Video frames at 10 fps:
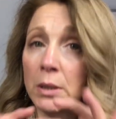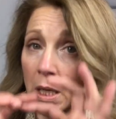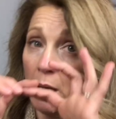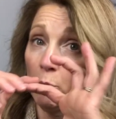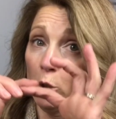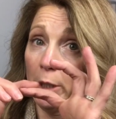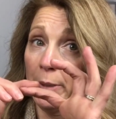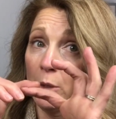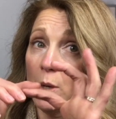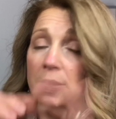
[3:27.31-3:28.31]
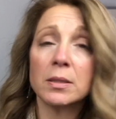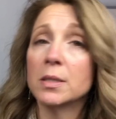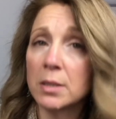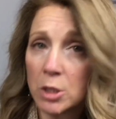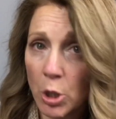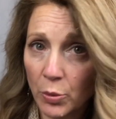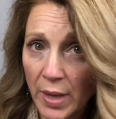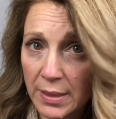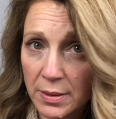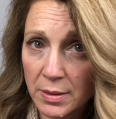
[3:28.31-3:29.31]
like really big ones, no,
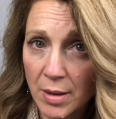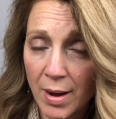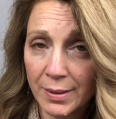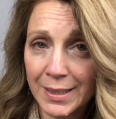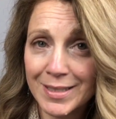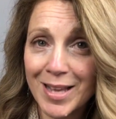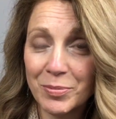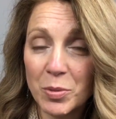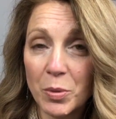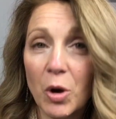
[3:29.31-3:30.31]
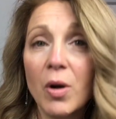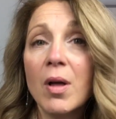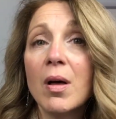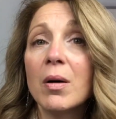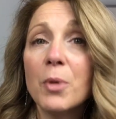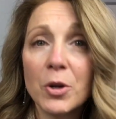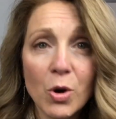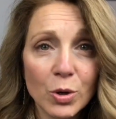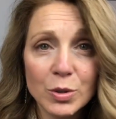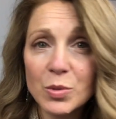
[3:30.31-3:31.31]
that's not acceptable. But
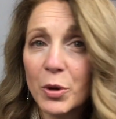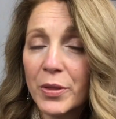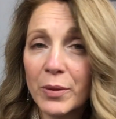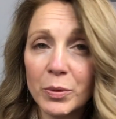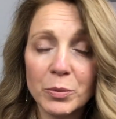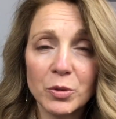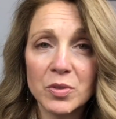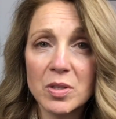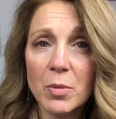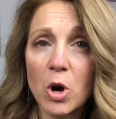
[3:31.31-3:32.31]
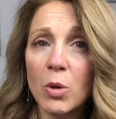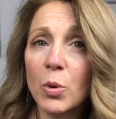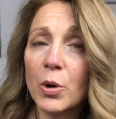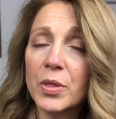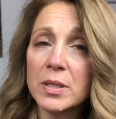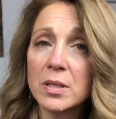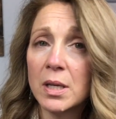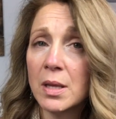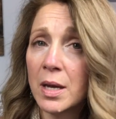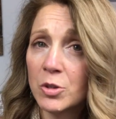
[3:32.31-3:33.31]
holes where they remove some artwork, things
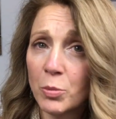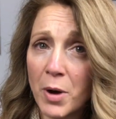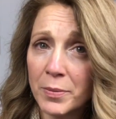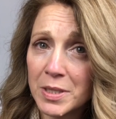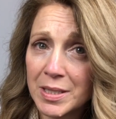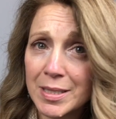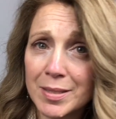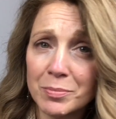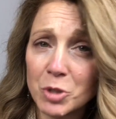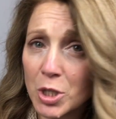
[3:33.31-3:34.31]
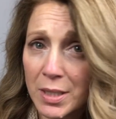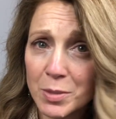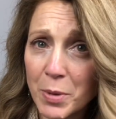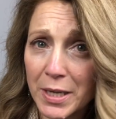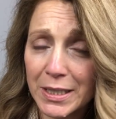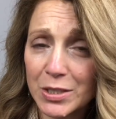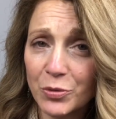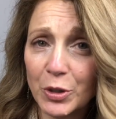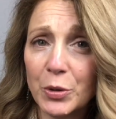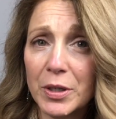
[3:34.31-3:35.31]
like that, you'll probably see some dust bunnies
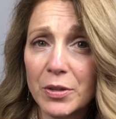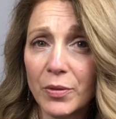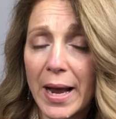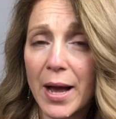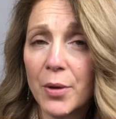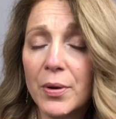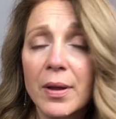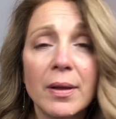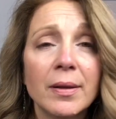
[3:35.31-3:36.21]
floating around.